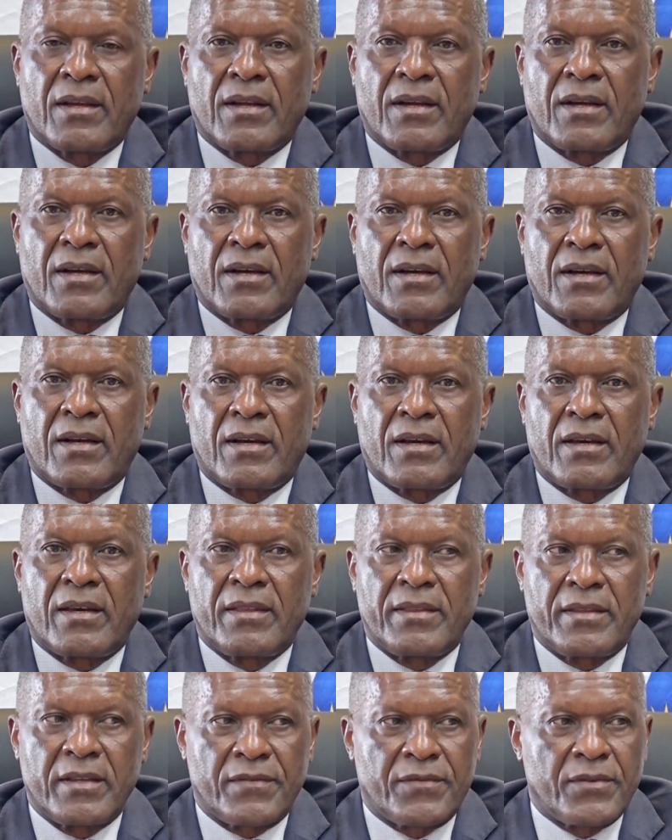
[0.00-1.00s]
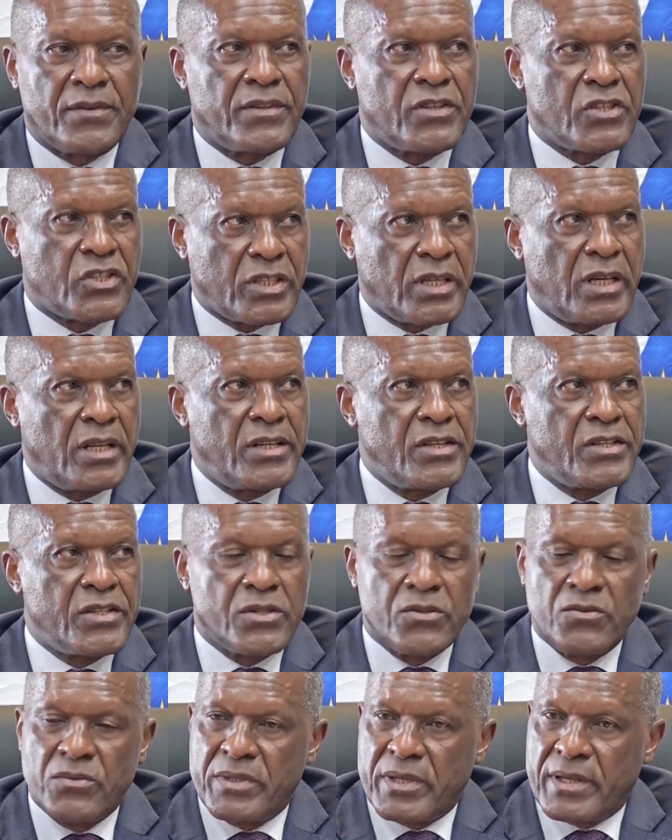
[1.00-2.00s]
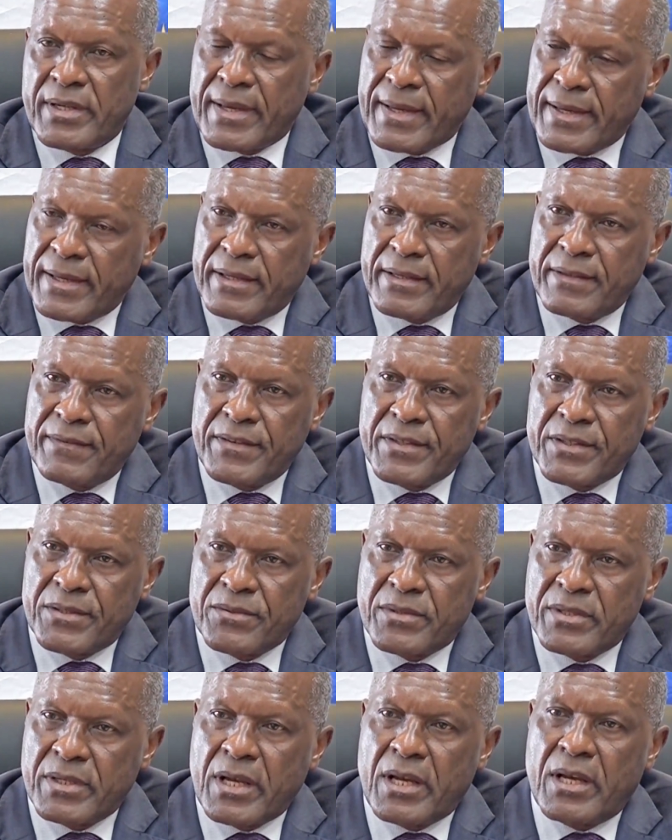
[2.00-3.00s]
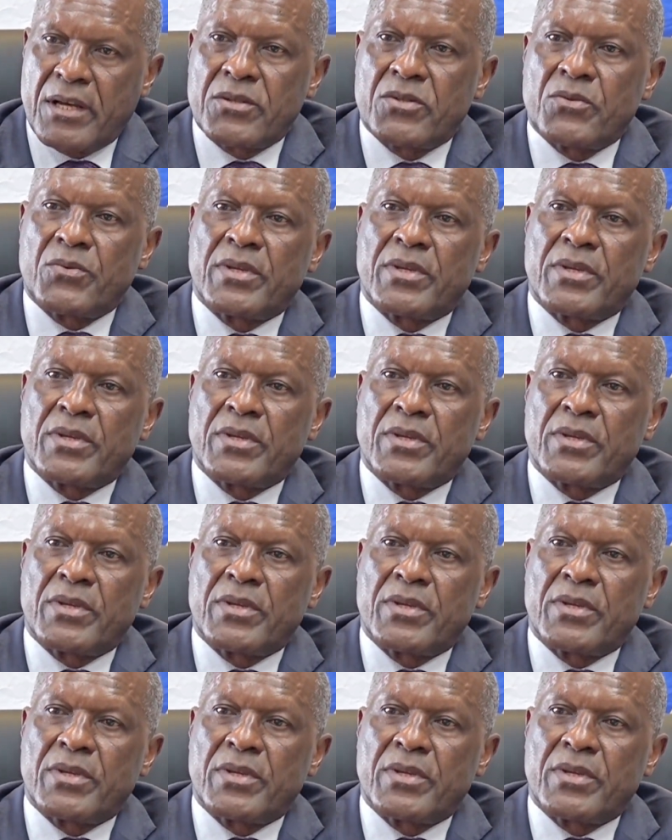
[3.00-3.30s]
Uh, and therefore, the challenge you will then have is to say, how do